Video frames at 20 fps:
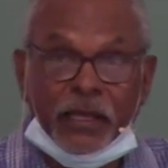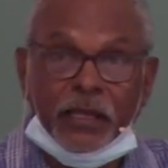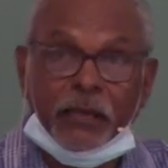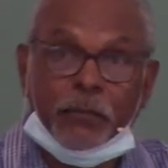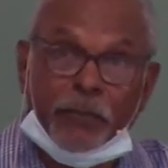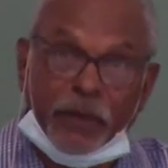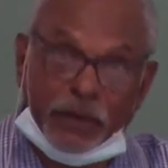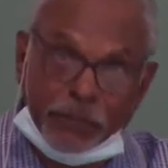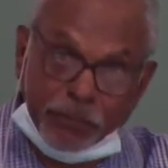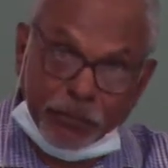
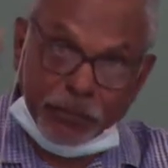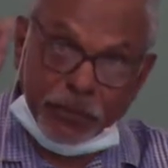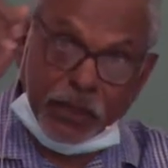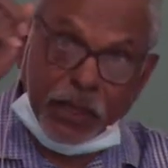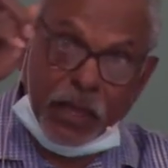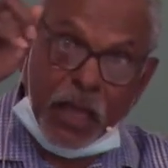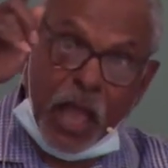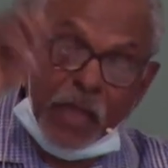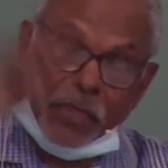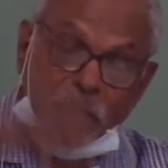But
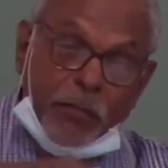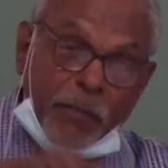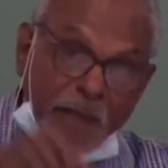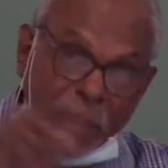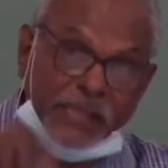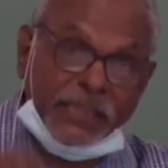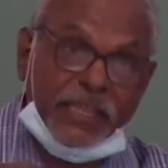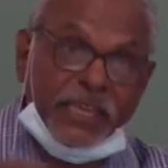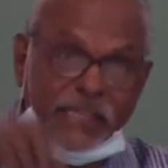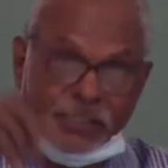the main
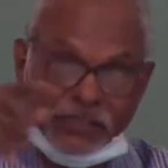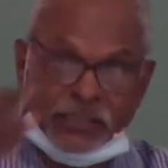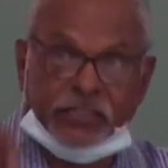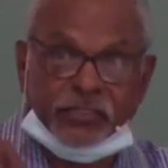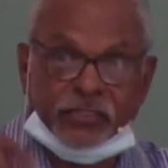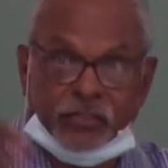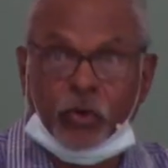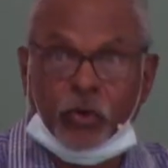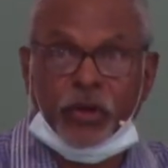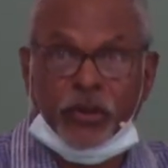thing is the
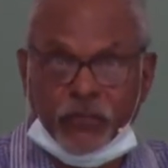story